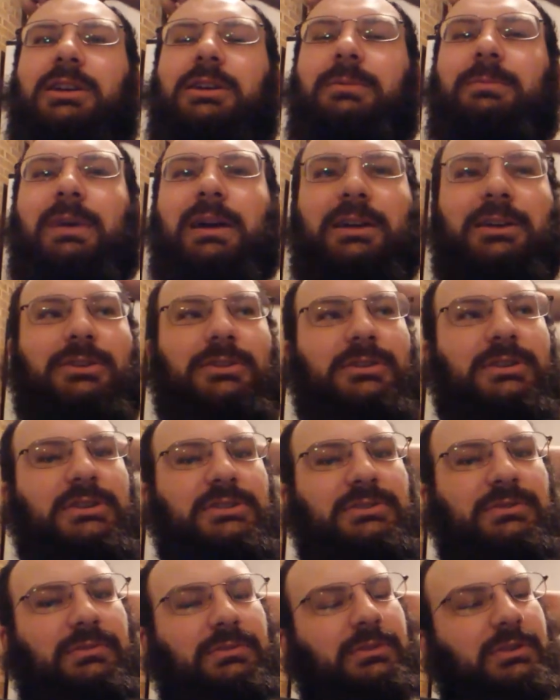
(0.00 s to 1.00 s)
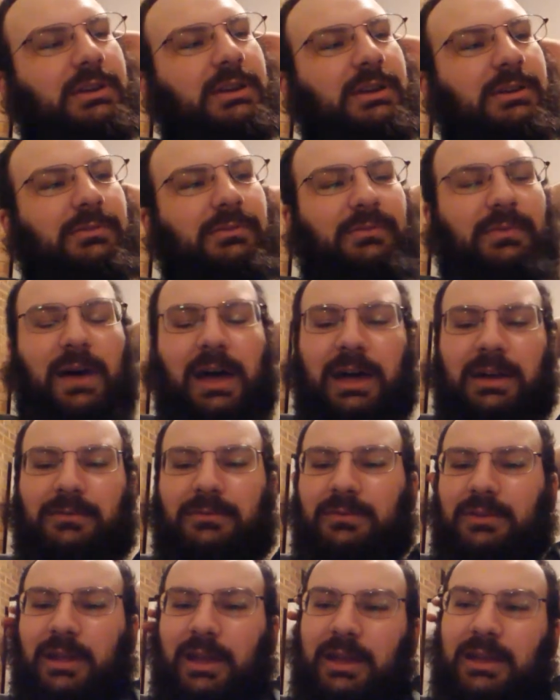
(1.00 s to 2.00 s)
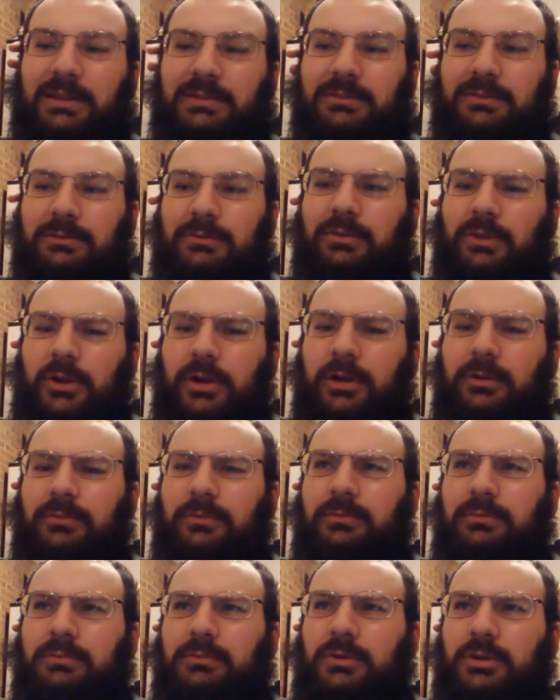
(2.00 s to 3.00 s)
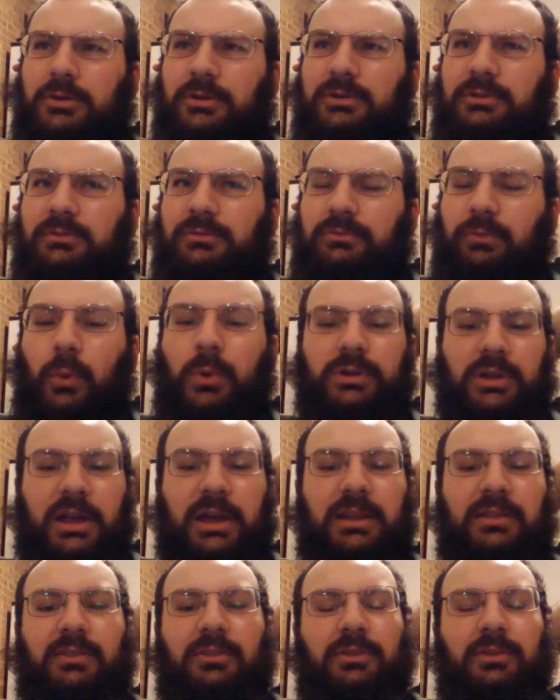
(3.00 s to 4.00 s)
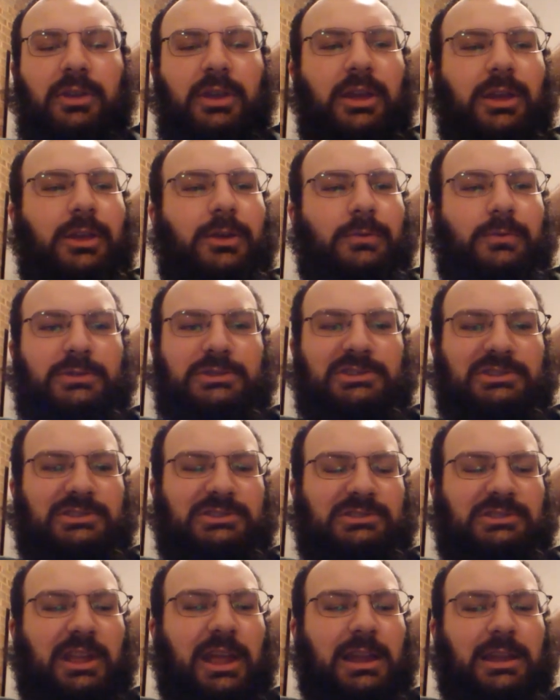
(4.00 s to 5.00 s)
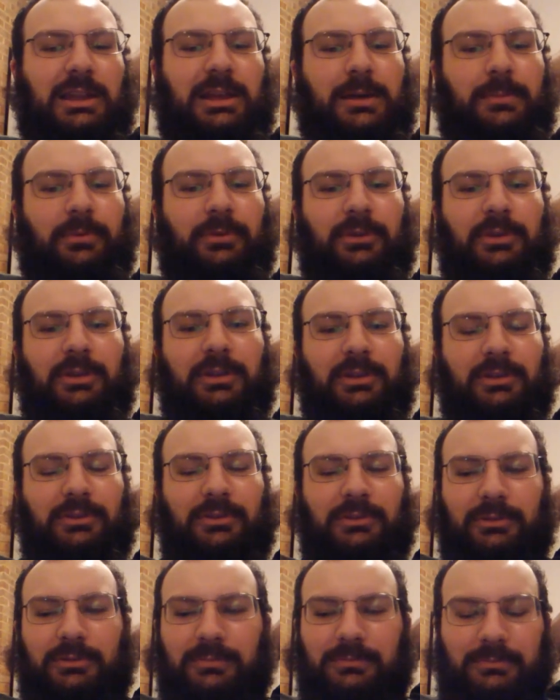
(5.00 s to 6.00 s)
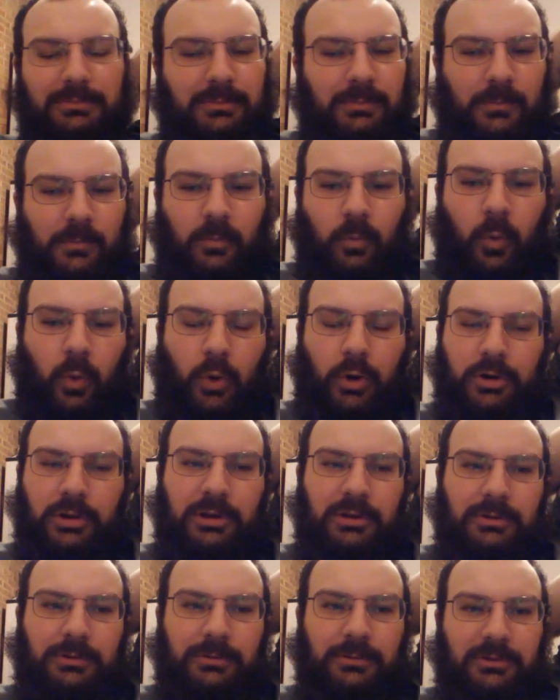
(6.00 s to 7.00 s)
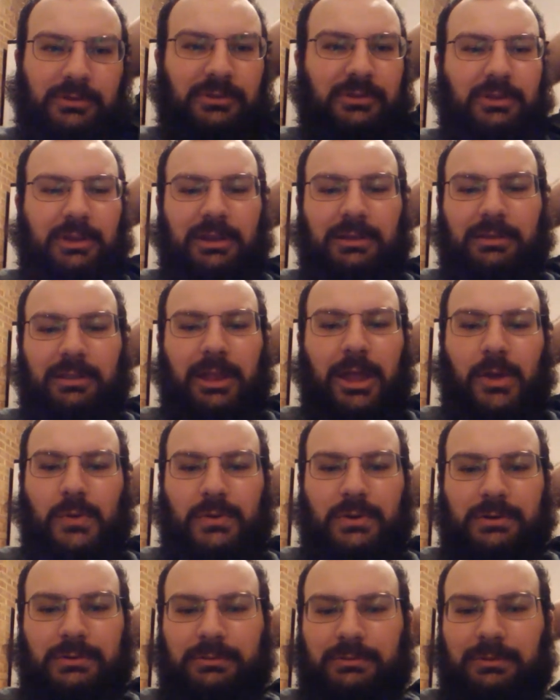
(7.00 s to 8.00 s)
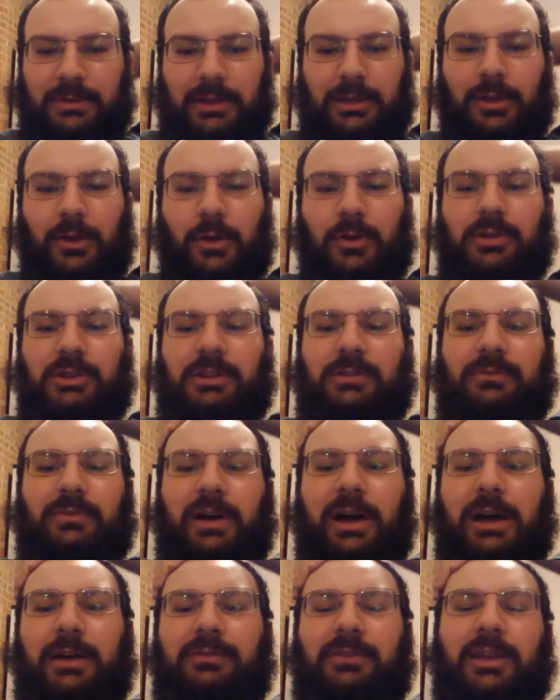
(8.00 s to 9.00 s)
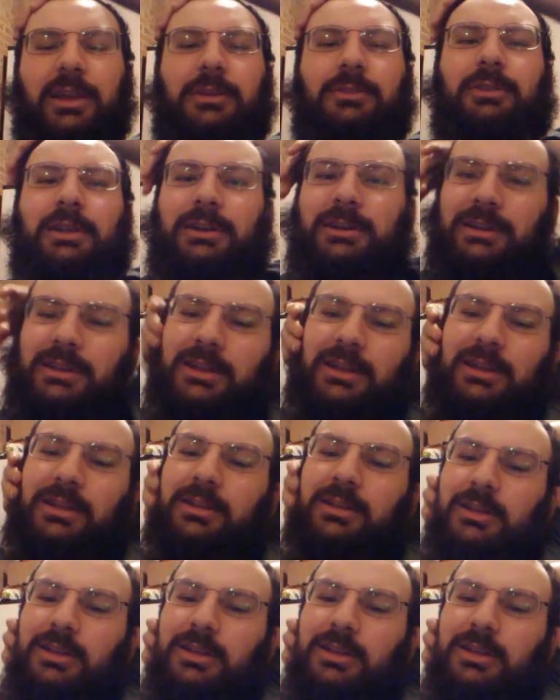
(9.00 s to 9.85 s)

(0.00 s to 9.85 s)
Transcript: My courage uh, five knights, sorry, courage four knights were just standing up to his warriors and they were like, yo, you need fives? Yeah, you're not going to get it.